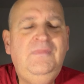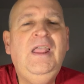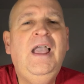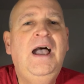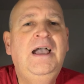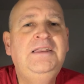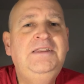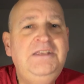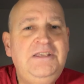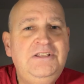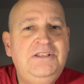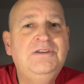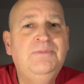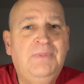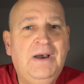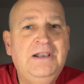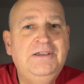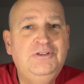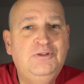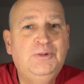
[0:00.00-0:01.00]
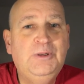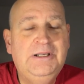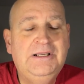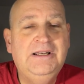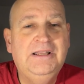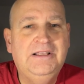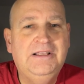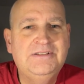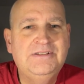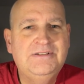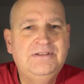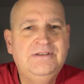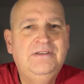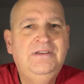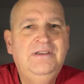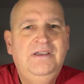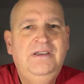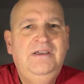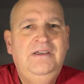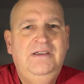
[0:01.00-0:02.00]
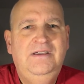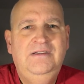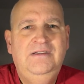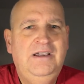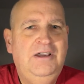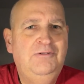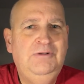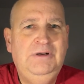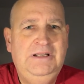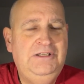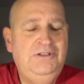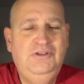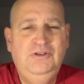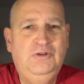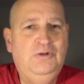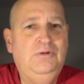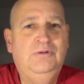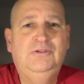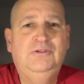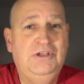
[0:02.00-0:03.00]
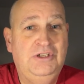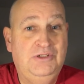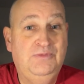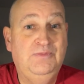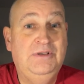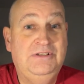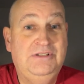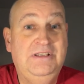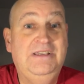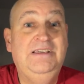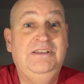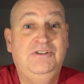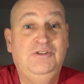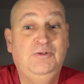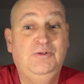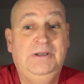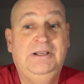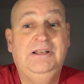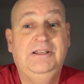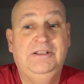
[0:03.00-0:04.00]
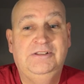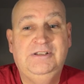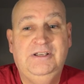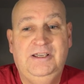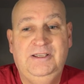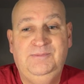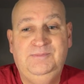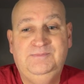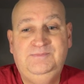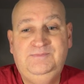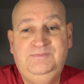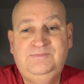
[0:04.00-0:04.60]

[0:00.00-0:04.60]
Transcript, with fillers: I need to buy twiglets. I really do. Christmas is Twiglet time.